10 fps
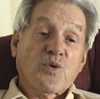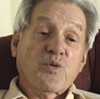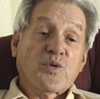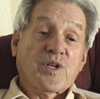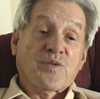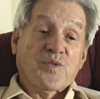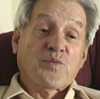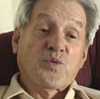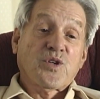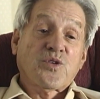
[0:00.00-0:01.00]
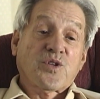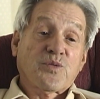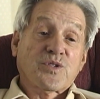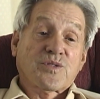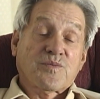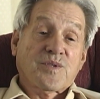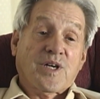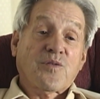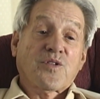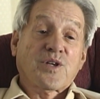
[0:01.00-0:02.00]
we went in. We knew there was
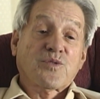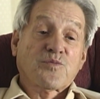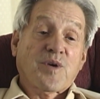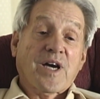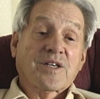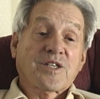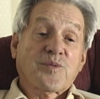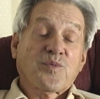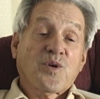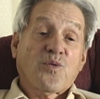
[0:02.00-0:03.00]
everything was backed up.